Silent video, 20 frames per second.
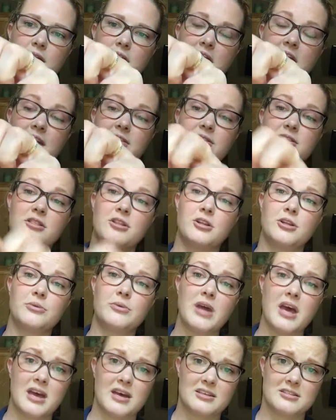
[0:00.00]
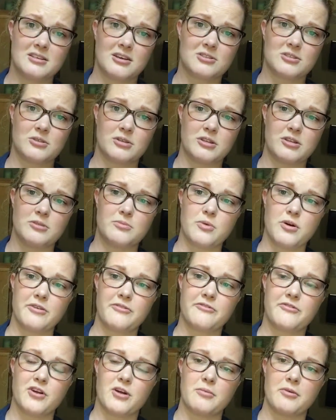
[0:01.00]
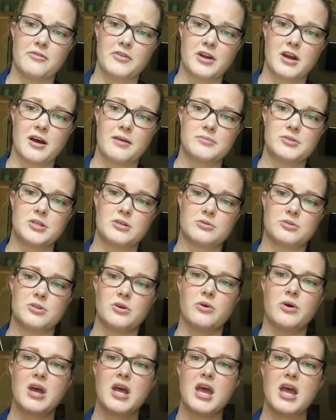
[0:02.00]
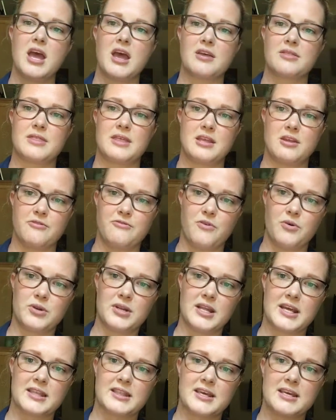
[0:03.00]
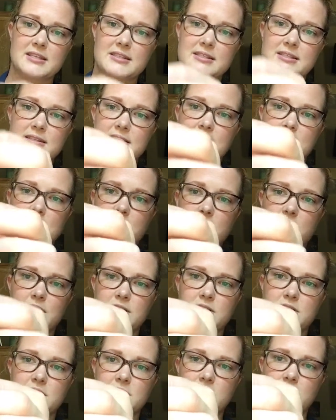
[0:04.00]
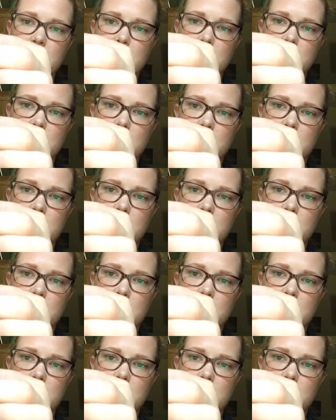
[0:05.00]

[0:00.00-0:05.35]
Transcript: And the lunette is also a little more firm of a cup too, so then you fold it like this and you insert,